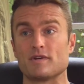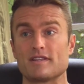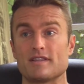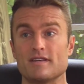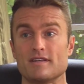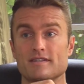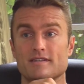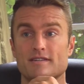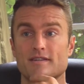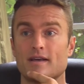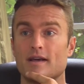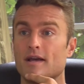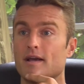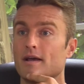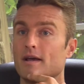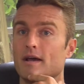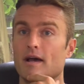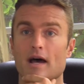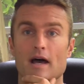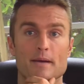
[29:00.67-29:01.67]
with this
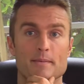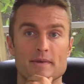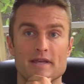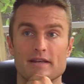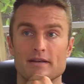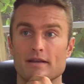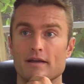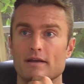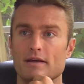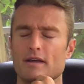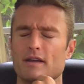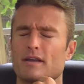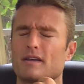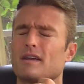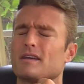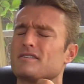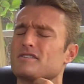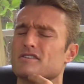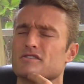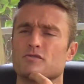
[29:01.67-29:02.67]
i mean
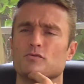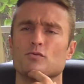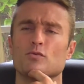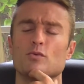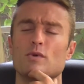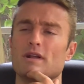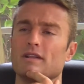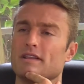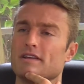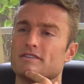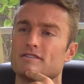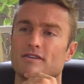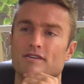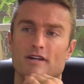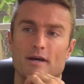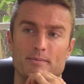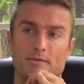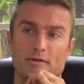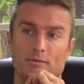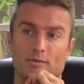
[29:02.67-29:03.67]
it, it just really
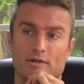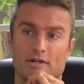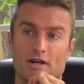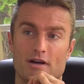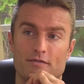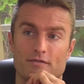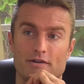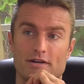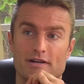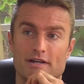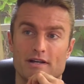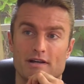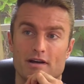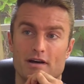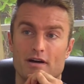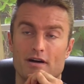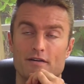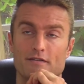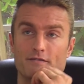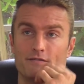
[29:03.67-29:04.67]
turned up the recovery
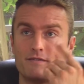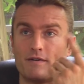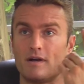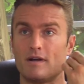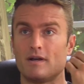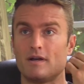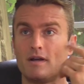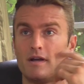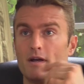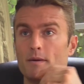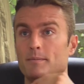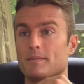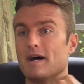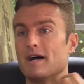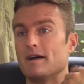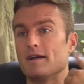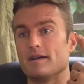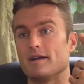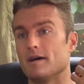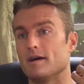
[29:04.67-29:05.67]
mm-hmm. of
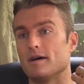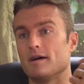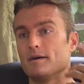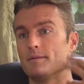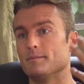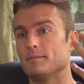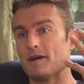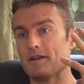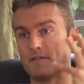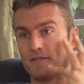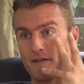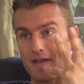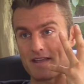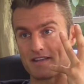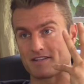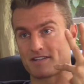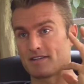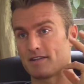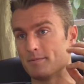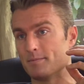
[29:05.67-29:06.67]
my uh, my
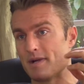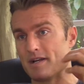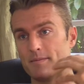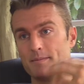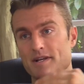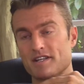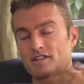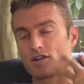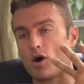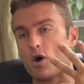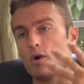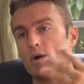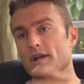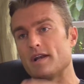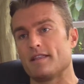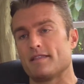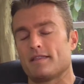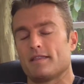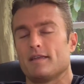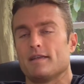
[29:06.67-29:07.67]
face and my, my
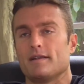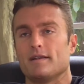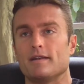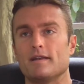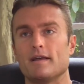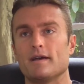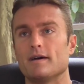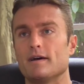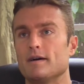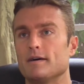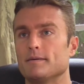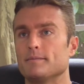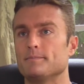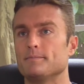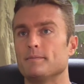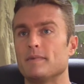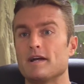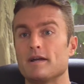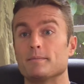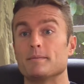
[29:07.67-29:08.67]
scarring and uh,
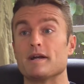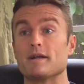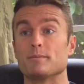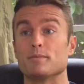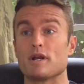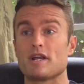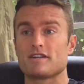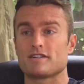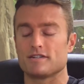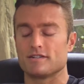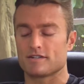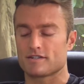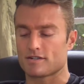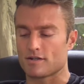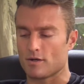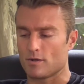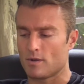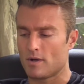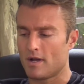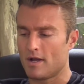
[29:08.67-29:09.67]
my, my abrasions
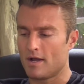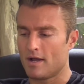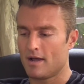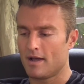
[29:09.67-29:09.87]
so